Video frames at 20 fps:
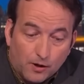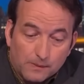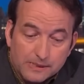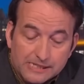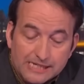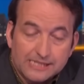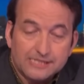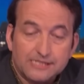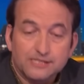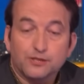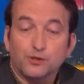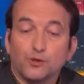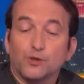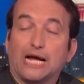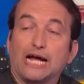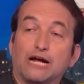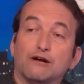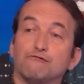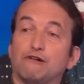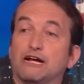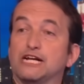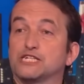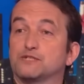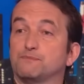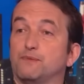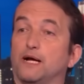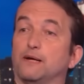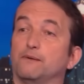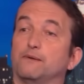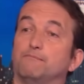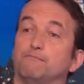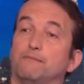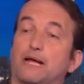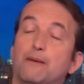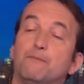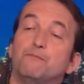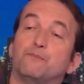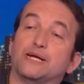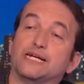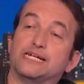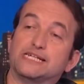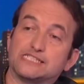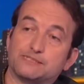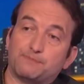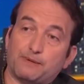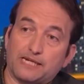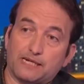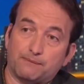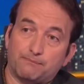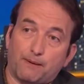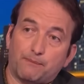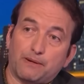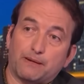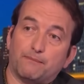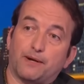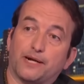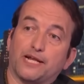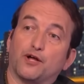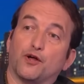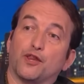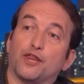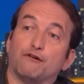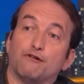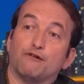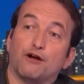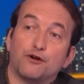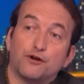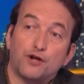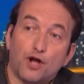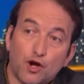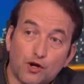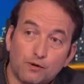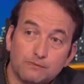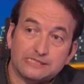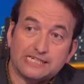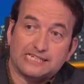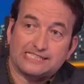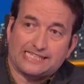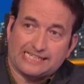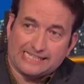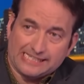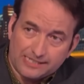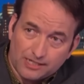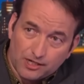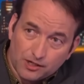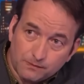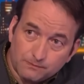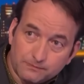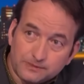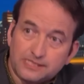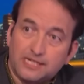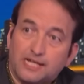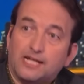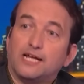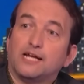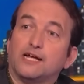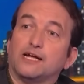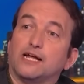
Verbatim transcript: commentators who were outraged by MPs spending public money on their own homes, their second homes. Yeah.